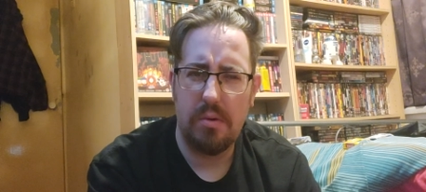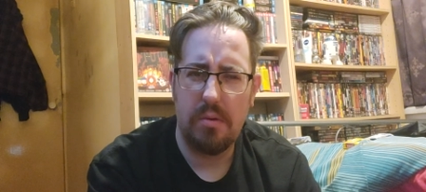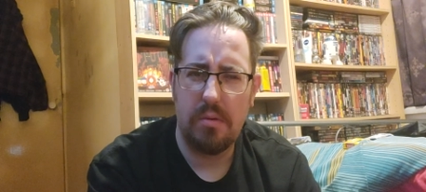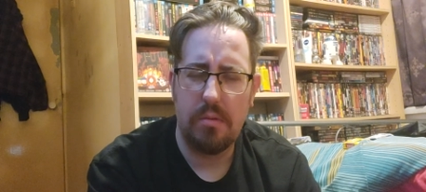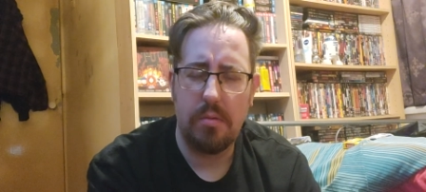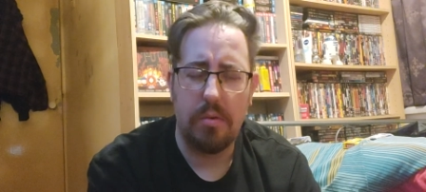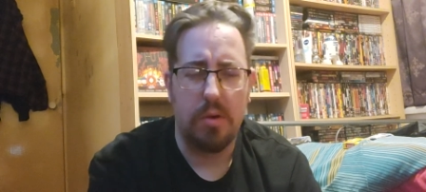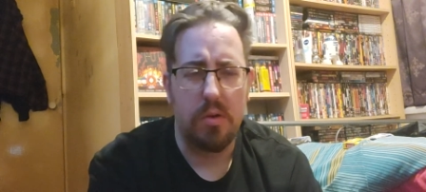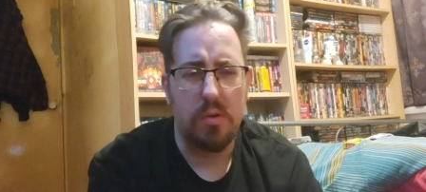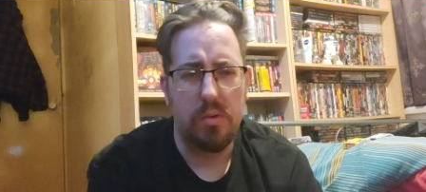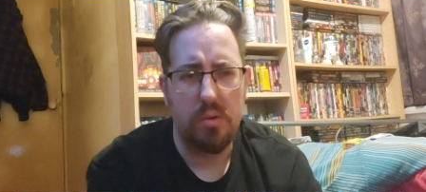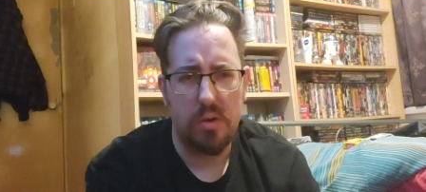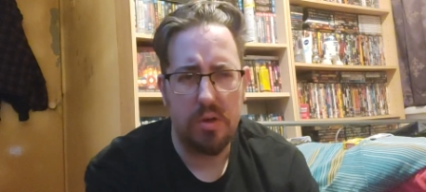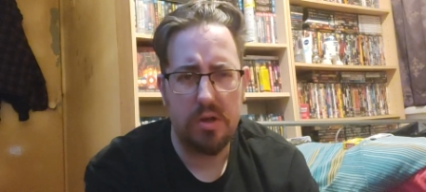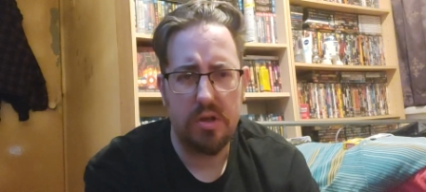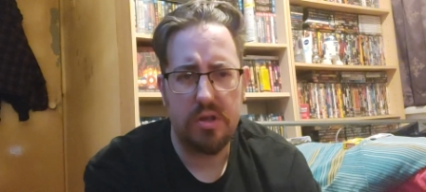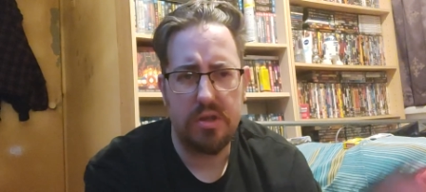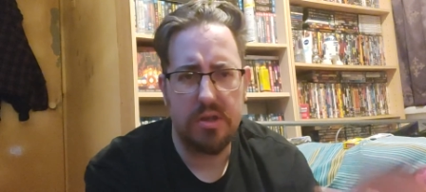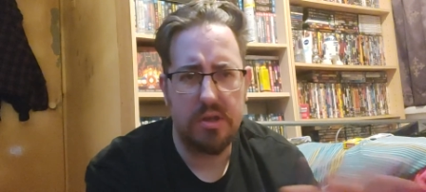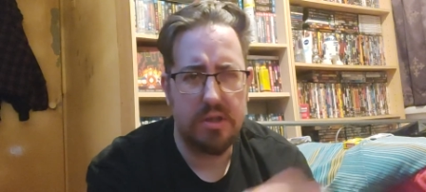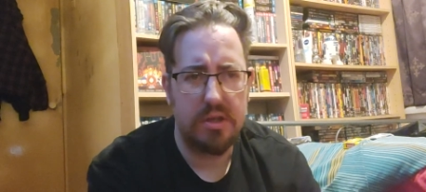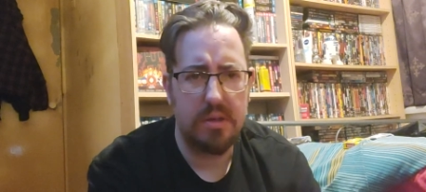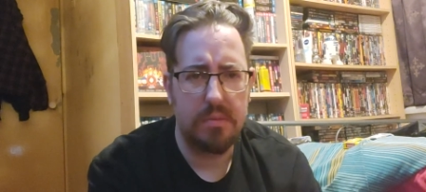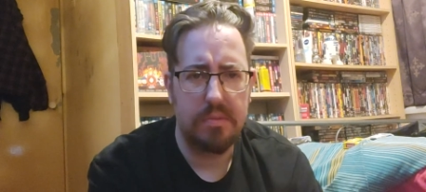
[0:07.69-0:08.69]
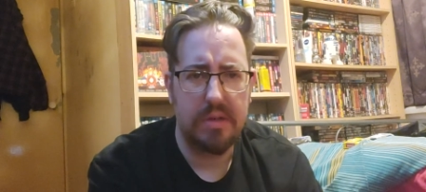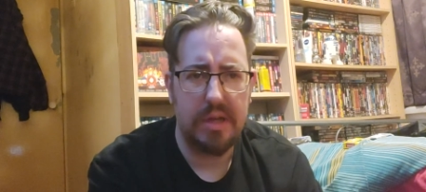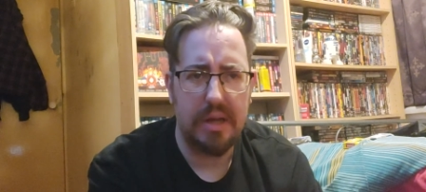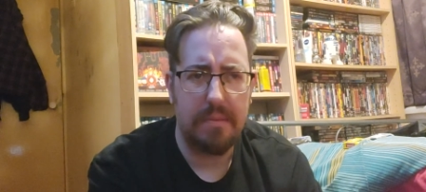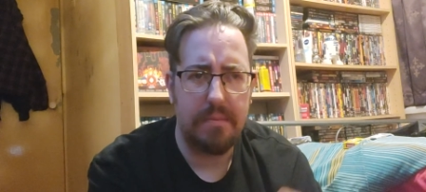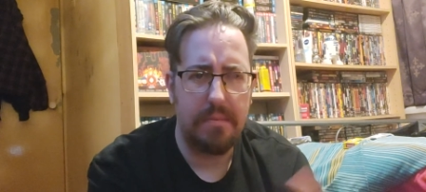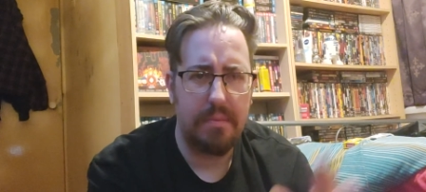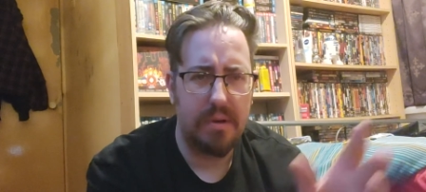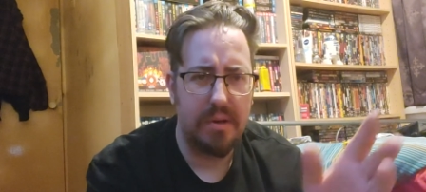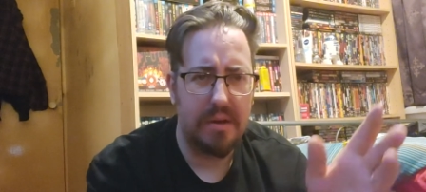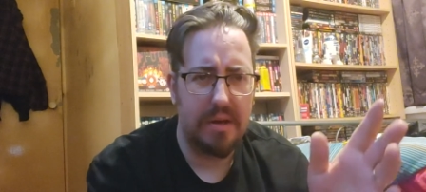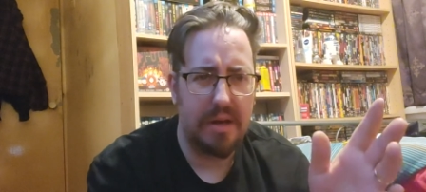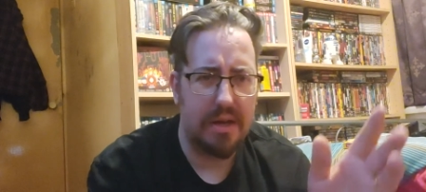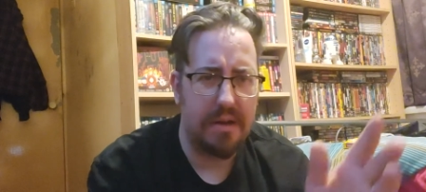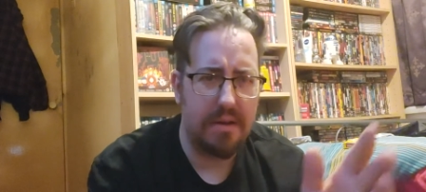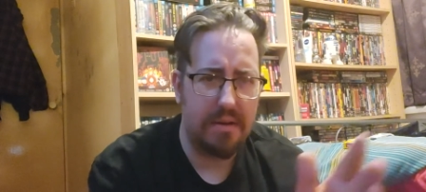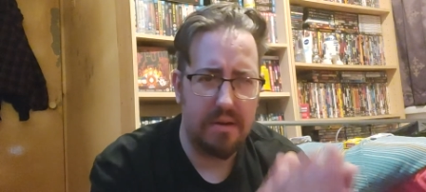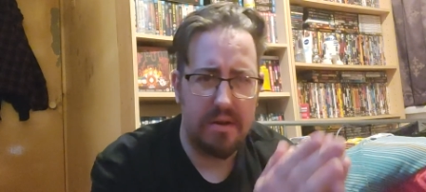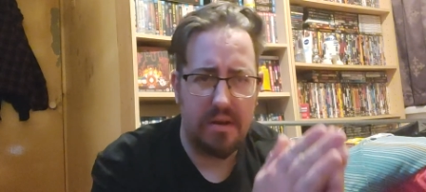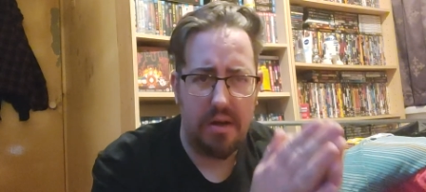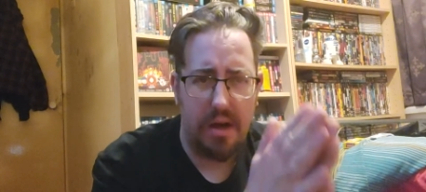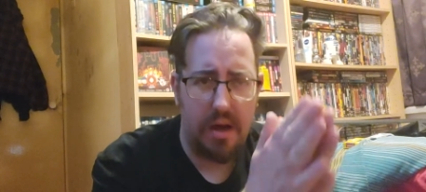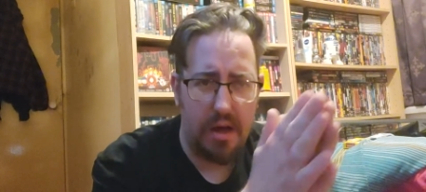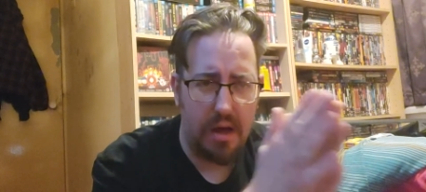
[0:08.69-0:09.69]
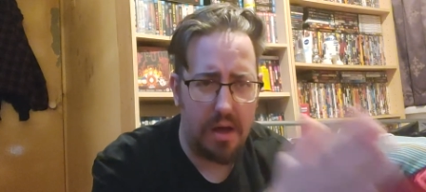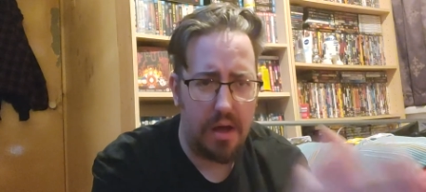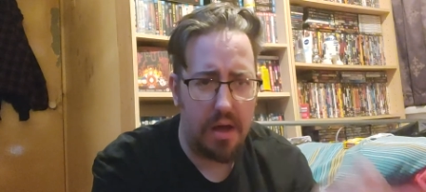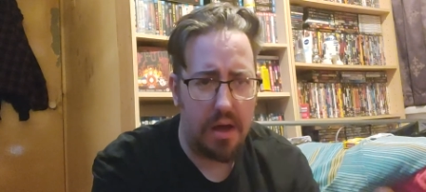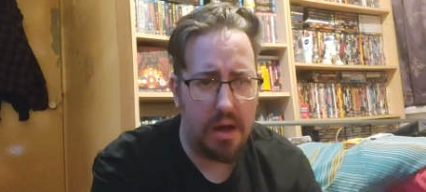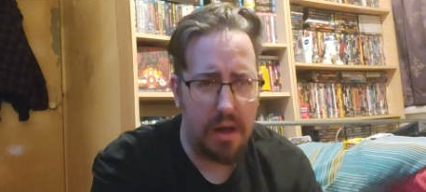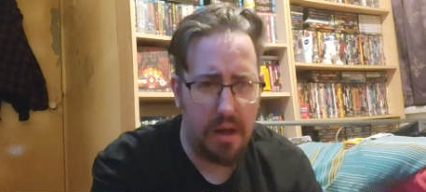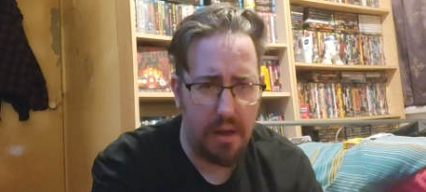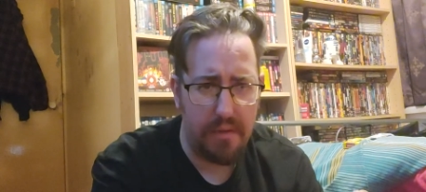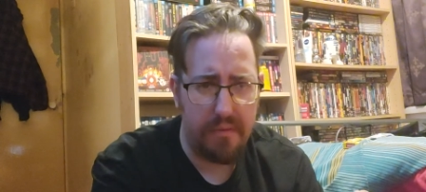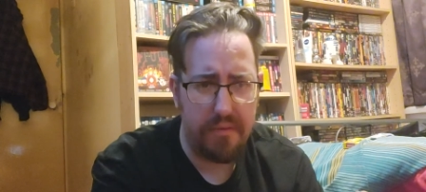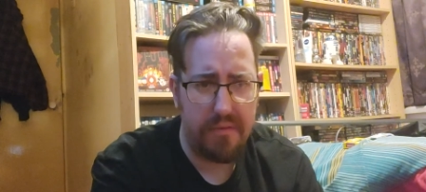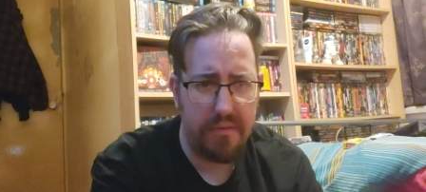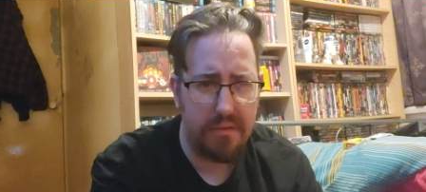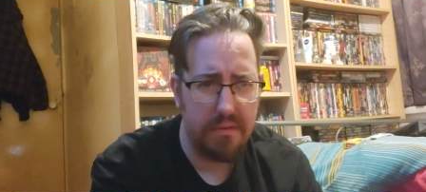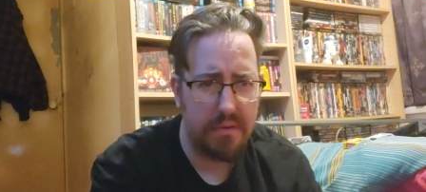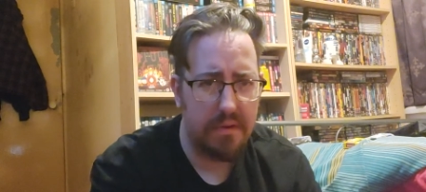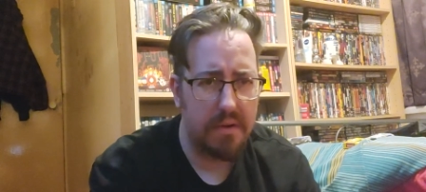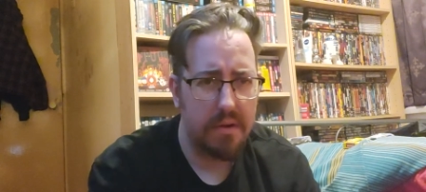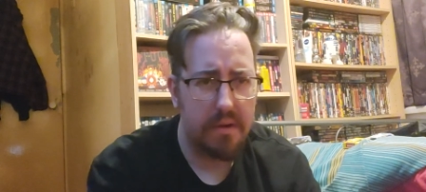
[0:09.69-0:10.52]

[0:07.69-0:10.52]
August, September, and half